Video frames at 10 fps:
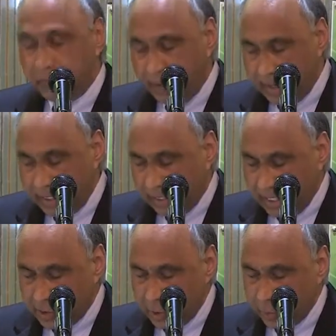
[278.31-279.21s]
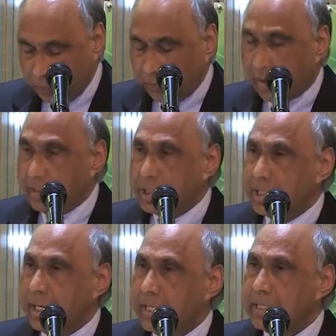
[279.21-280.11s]
friendly relations with foreign
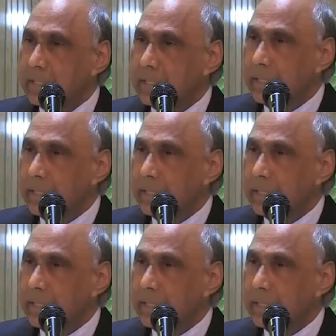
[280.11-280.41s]
states,